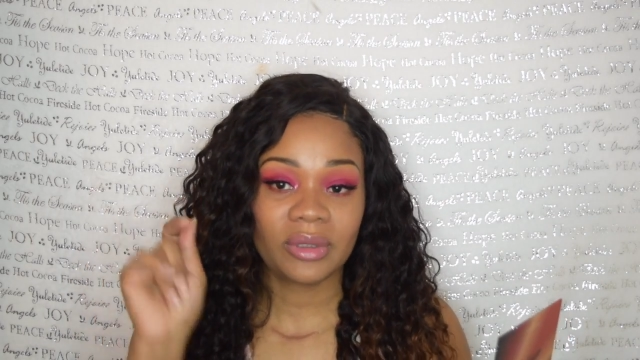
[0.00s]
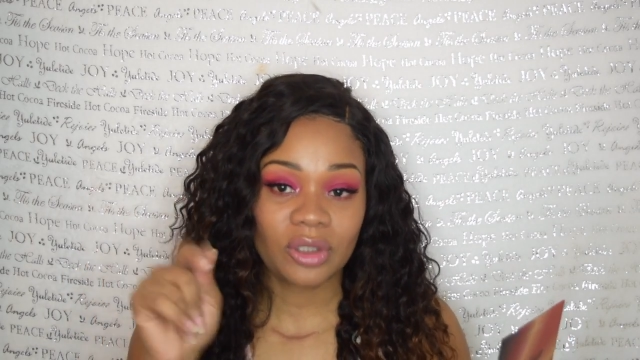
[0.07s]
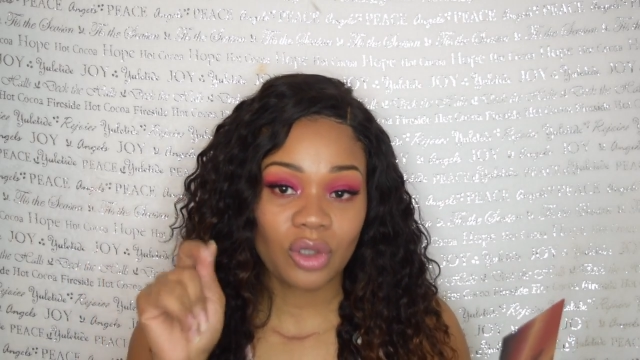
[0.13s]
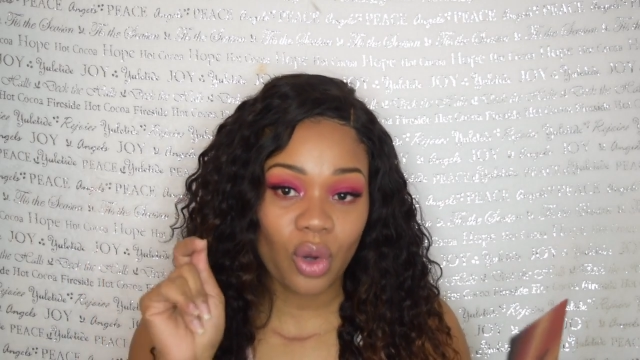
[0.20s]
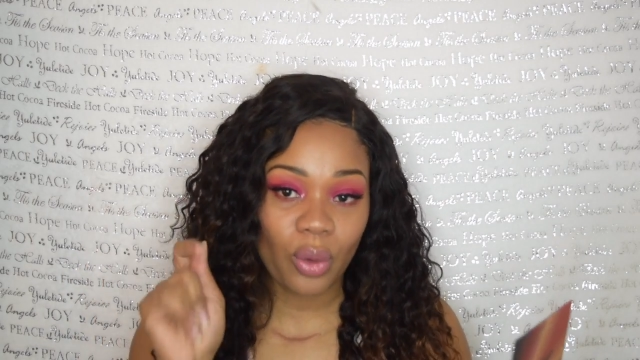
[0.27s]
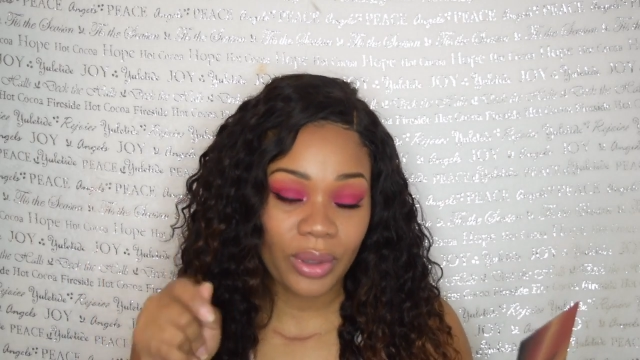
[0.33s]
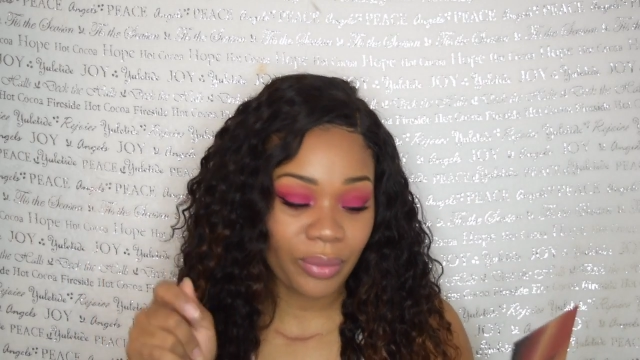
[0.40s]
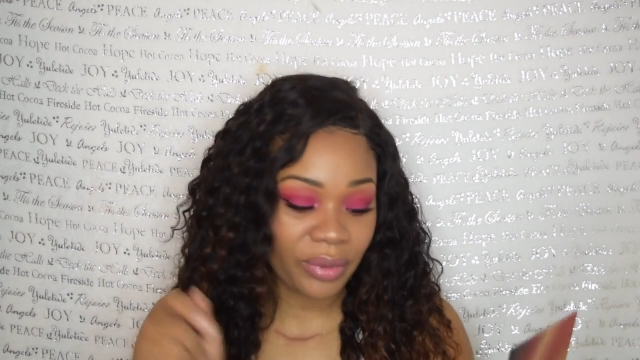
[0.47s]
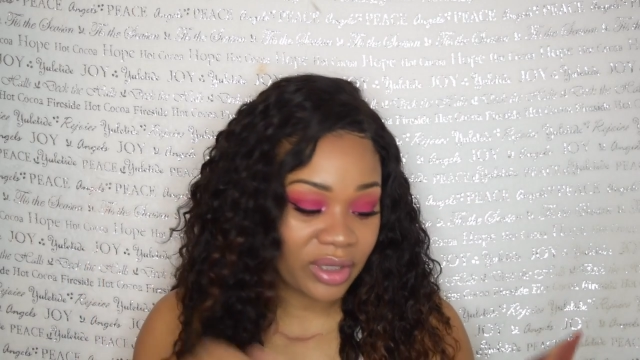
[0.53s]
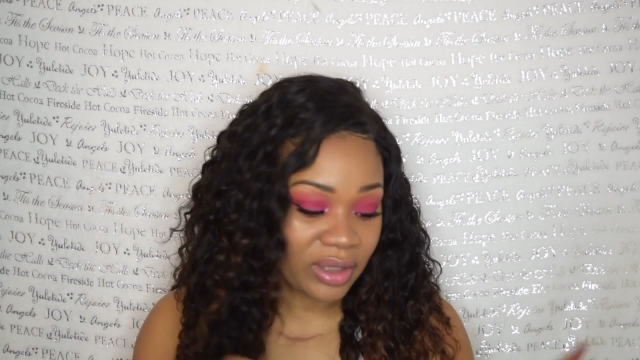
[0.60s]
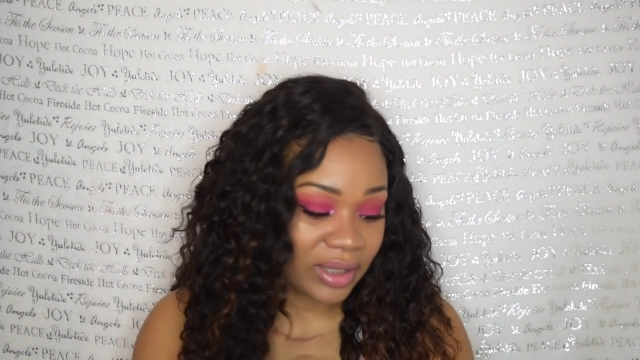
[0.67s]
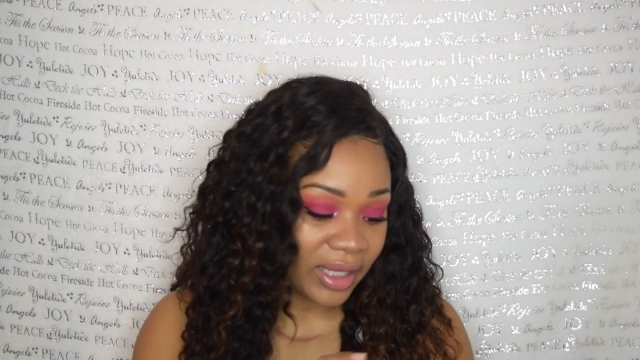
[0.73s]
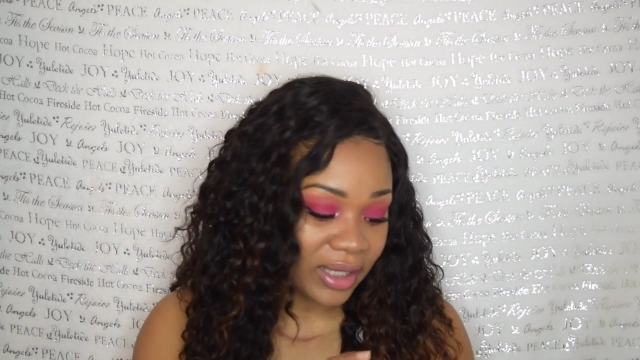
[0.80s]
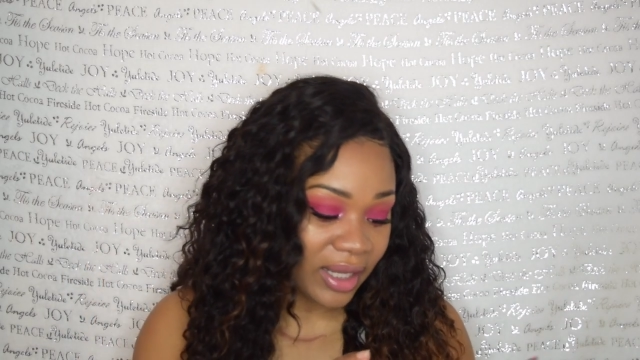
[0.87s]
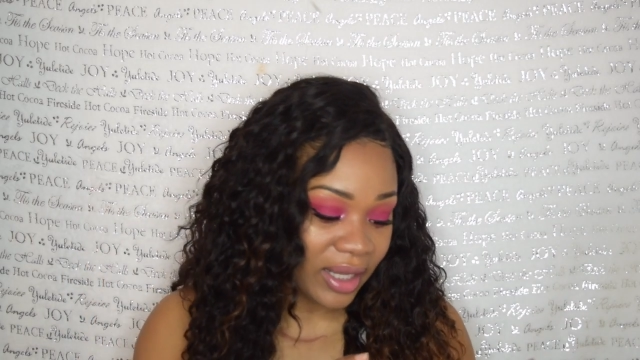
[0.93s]
go in with a
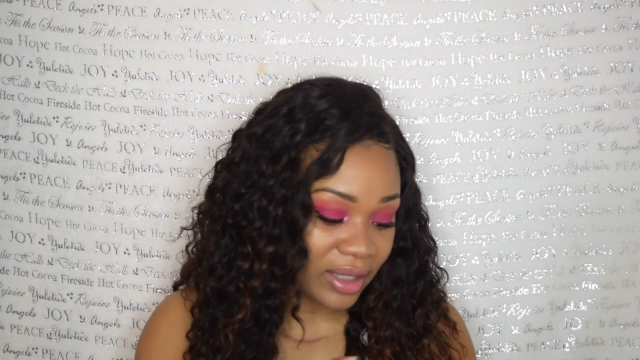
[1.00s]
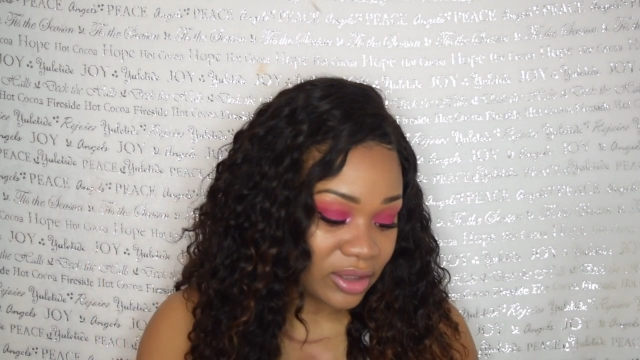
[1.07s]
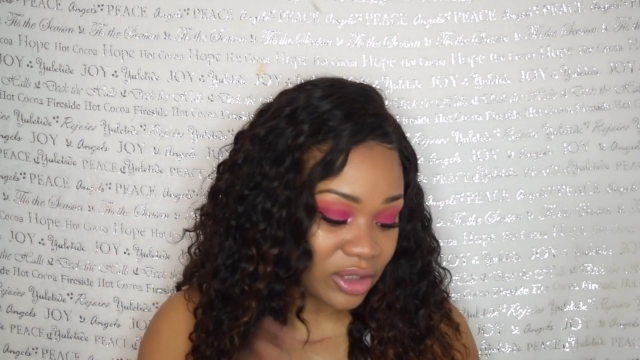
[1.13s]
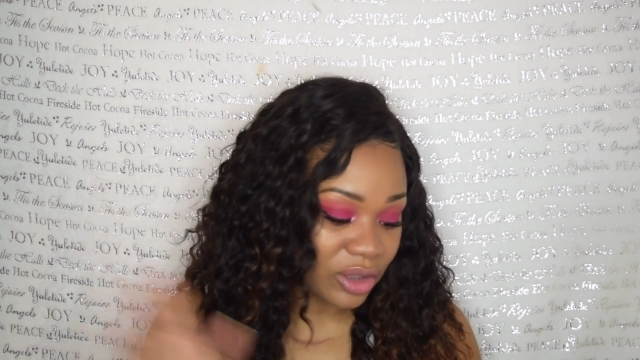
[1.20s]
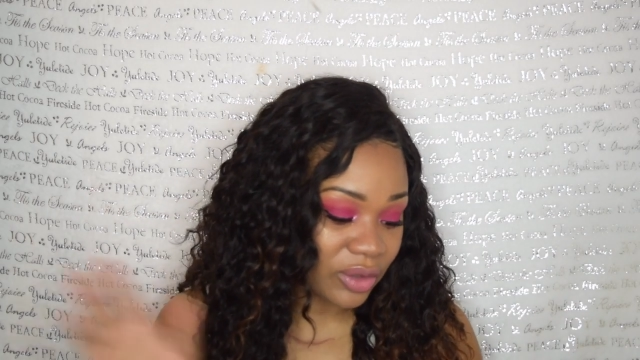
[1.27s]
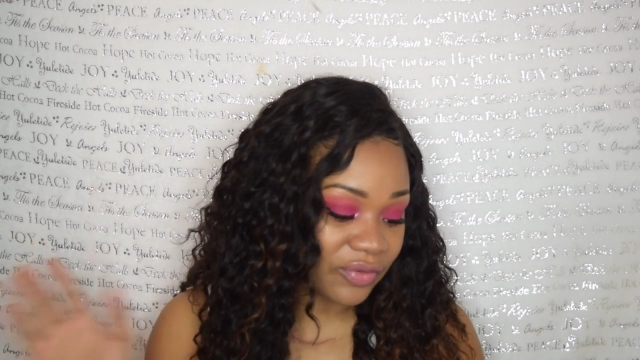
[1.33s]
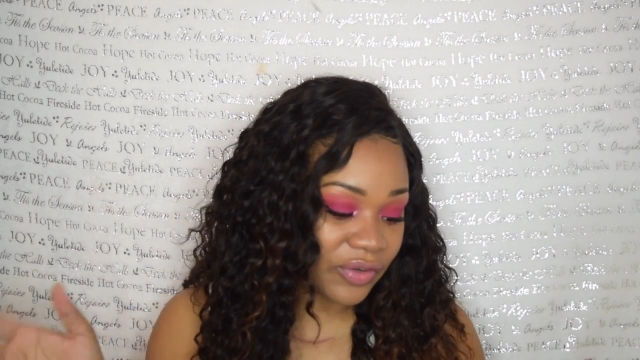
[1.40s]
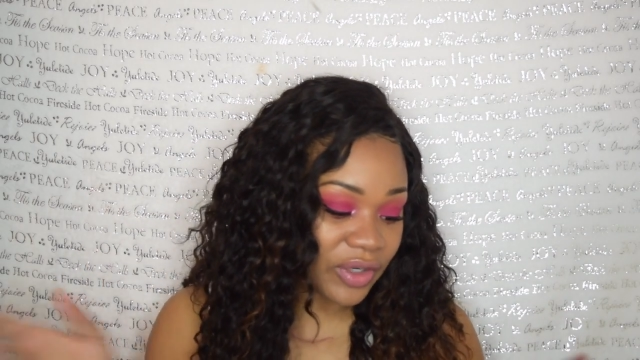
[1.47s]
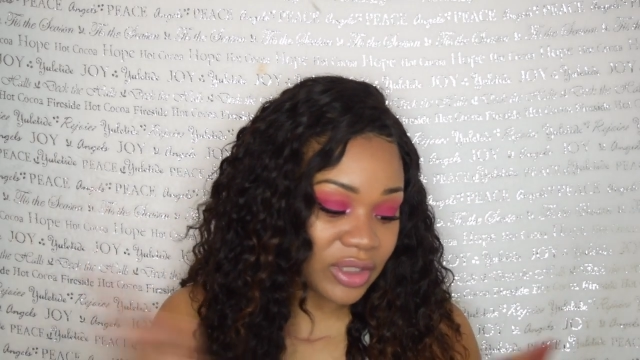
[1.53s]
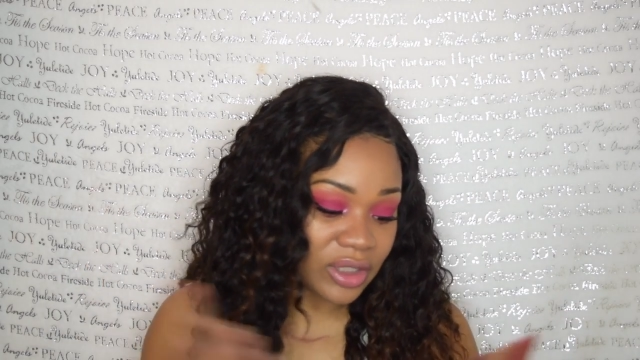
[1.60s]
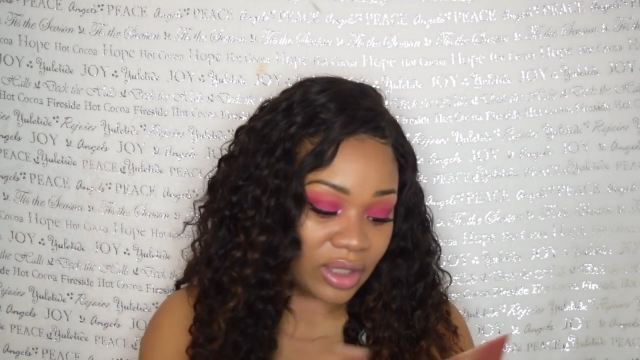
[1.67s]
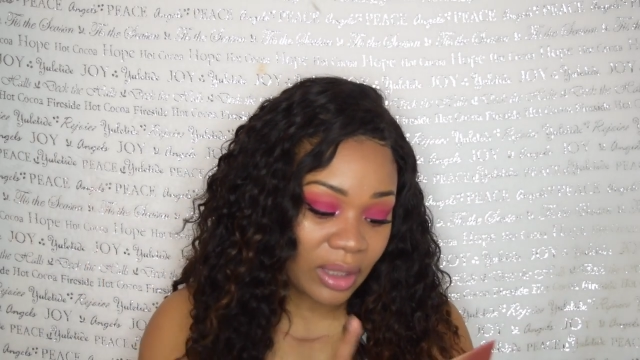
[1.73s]
light hand. So the first